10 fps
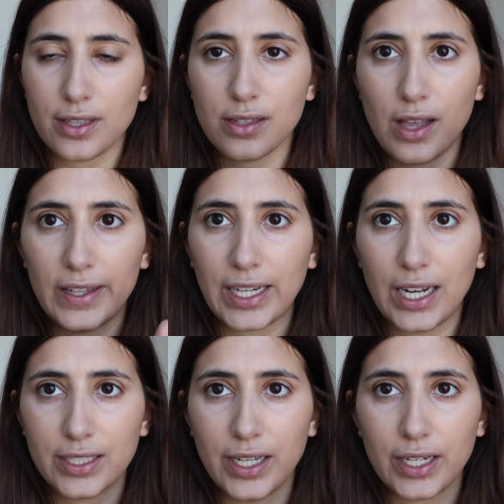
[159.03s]
A lot like
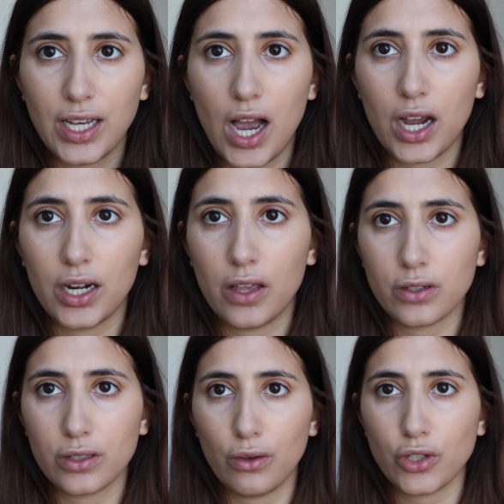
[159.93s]
on TikTok and
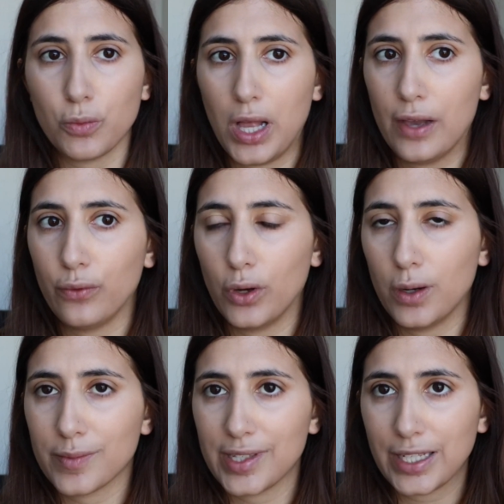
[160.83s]
other social
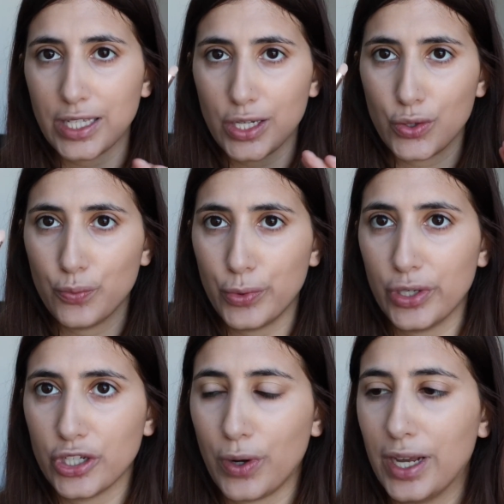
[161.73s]
platforms, like the new
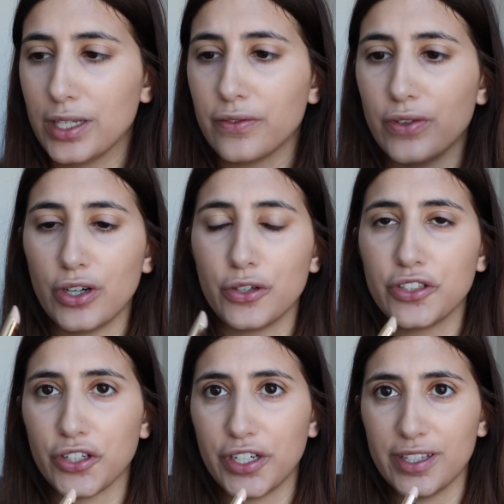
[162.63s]
beauty trend for
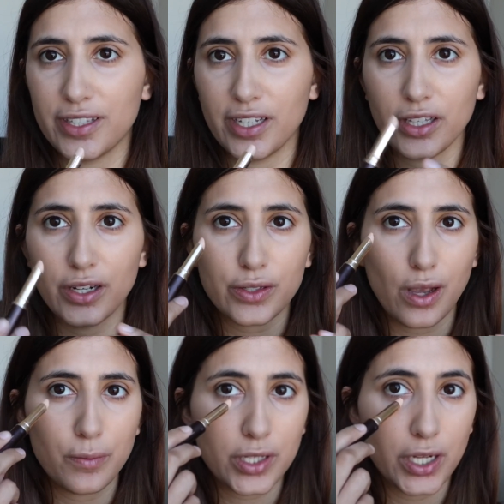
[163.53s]
using your concealer.
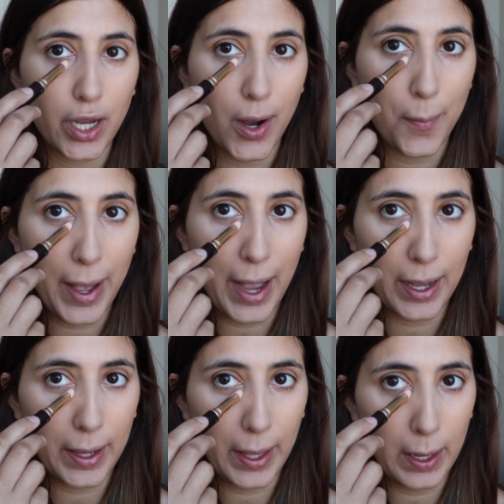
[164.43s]
So I'm just gonna go
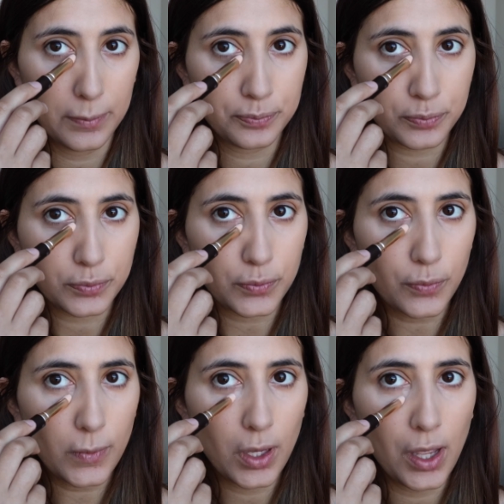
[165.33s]
back again
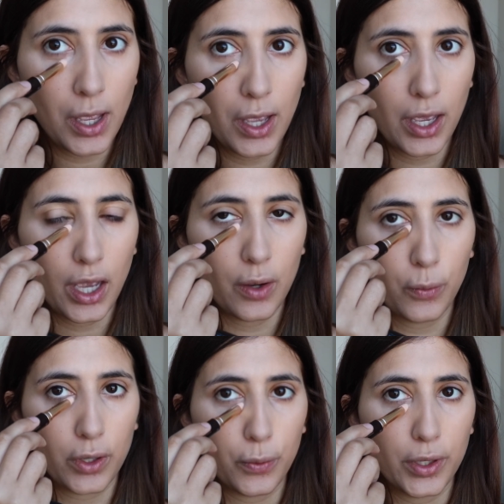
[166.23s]

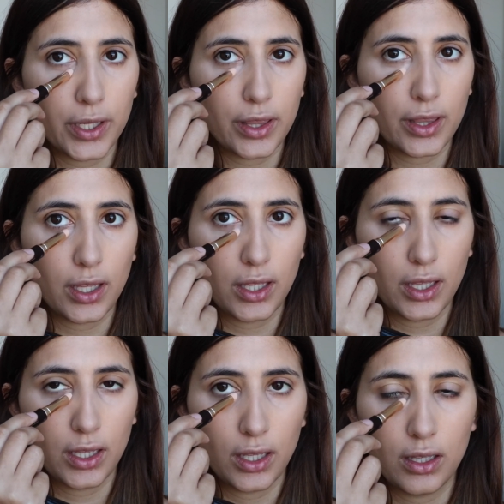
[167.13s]
and work with
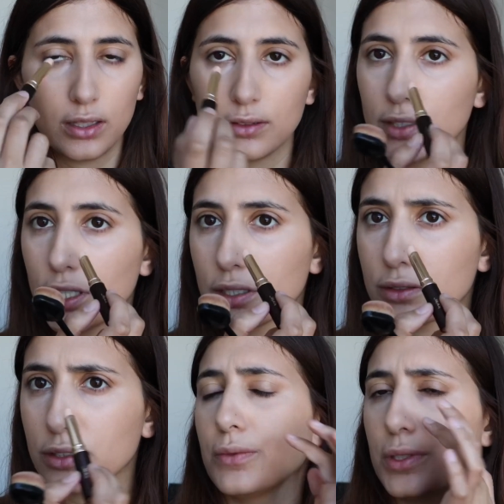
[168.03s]
the,
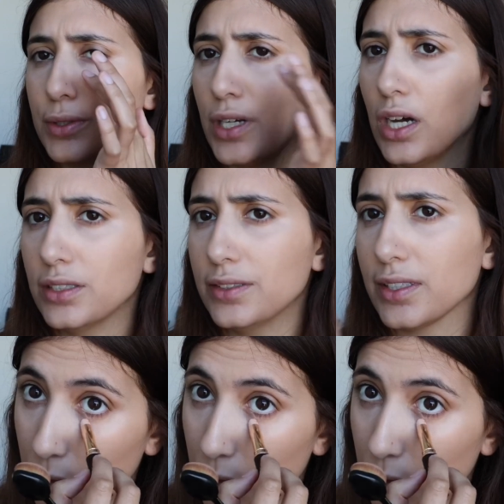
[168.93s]
what do you call this?